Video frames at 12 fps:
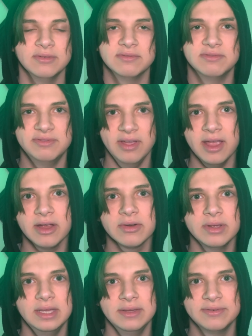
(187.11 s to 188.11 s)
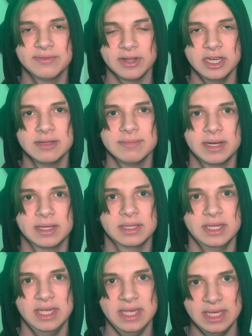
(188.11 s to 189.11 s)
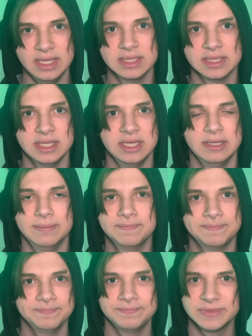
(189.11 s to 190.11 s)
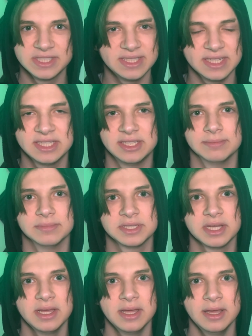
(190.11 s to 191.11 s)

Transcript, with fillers: very fundamentally easy systems.